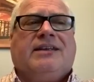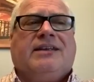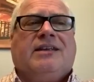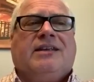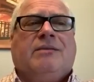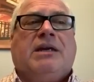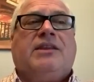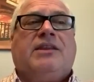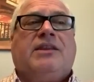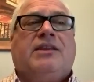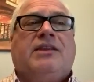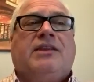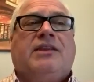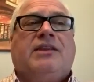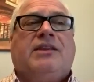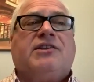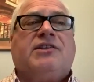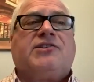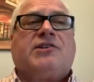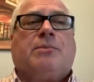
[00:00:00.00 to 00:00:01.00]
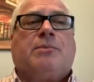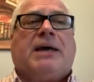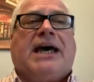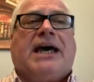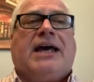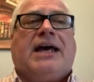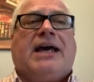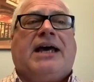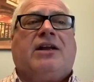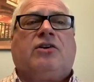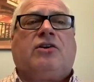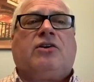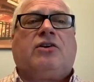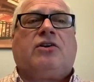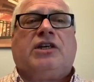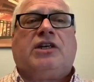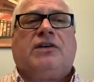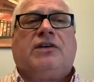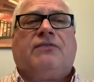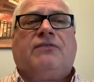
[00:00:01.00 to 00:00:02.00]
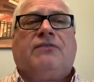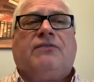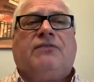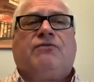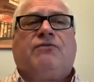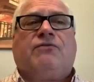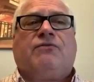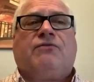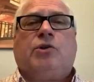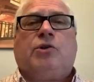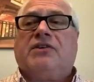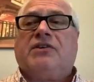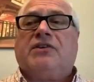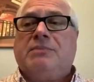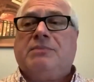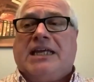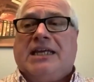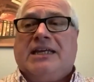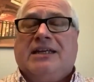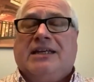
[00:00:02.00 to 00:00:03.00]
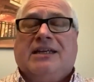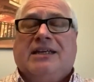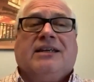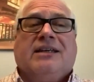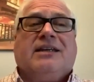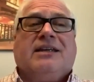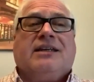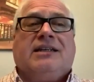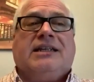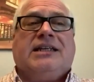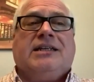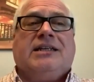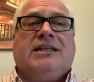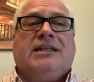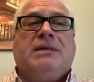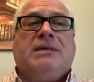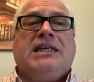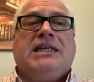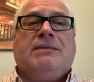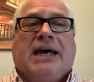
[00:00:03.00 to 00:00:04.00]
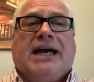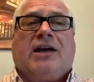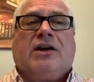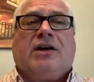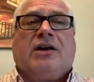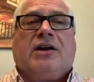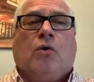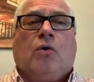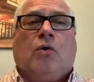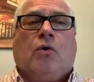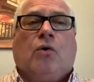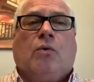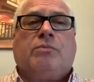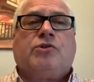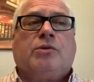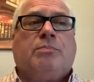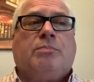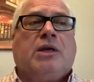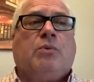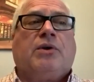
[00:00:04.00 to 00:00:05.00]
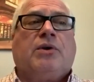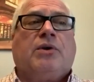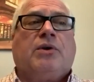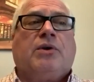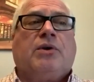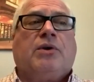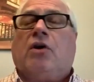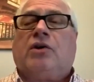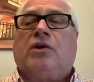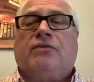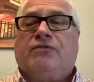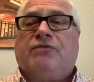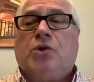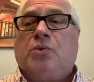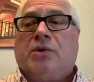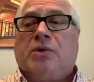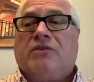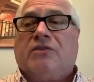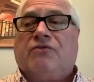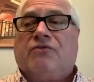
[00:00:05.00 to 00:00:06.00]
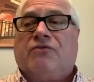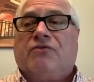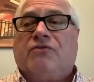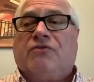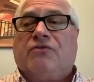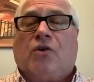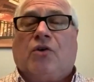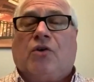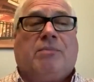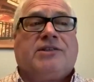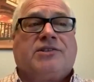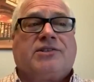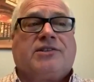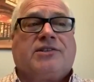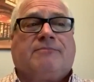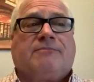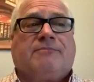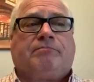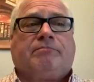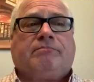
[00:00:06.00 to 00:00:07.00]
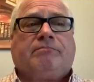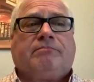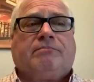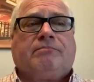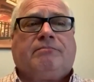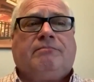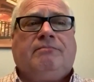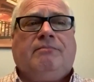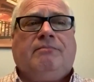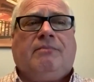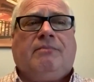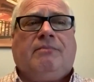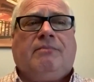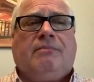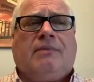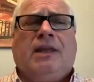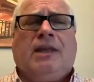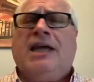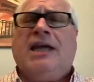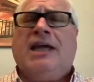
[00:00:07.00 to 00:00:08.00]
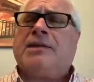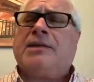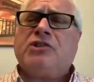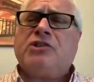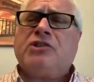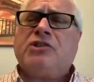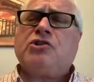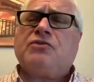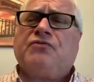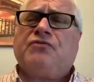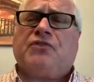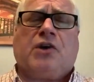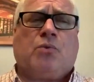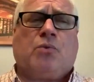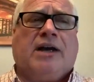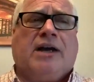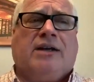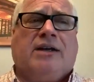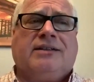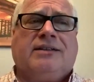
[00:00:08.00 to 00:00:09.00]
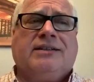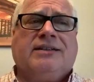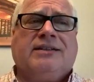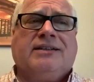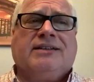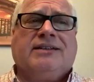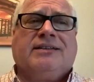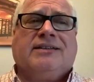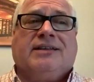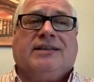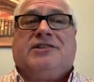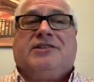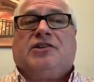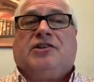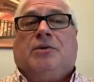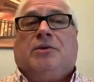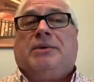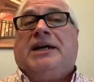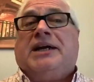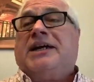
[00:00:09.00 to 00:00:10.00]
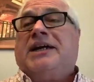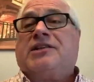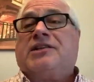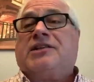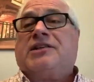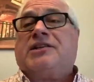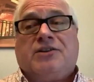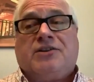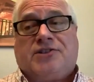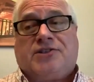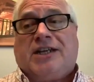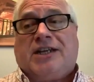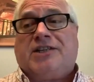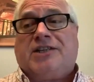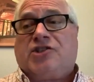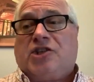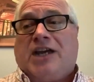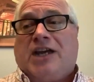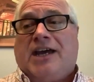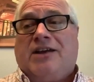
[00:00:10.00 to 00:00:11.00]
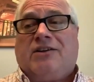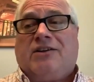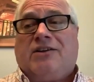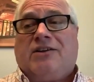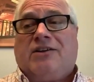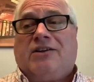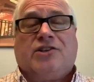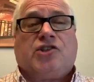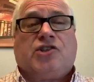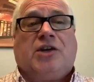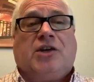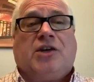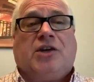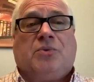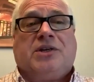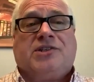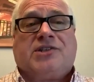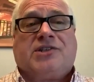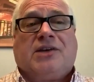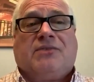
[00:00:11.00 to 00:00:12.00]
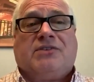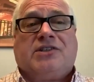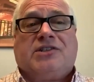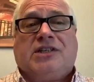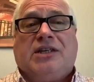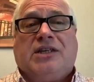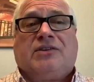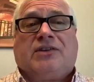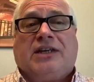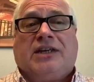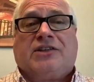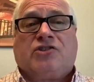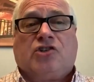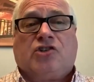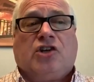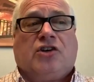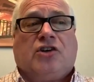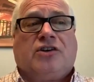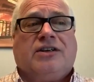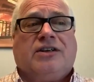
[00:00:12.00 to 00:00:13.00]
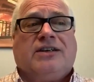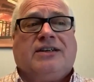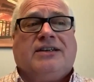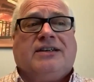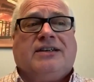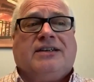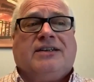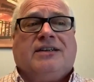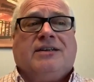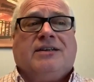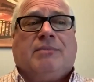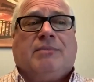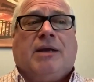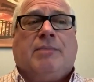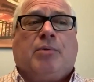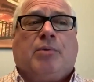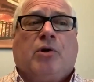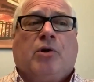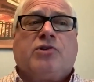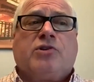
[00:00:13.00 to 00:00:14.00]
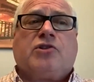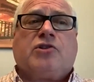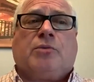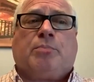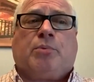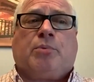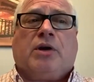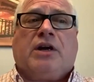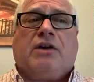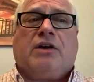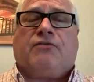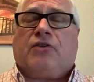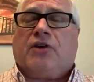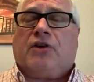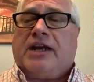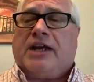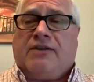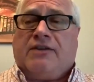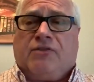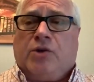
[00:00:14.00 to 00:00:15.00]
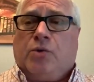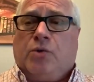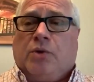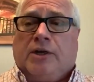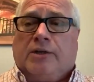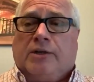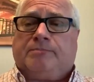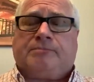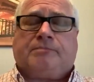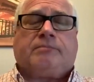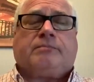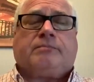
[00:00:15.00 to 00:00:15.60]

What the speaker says: May the sabbatical gift you have given me lead me back home to be with all of you in 4 months. As I bid you farewell until my next Fireside Chat on January 17th next year, my personal prayer for everyone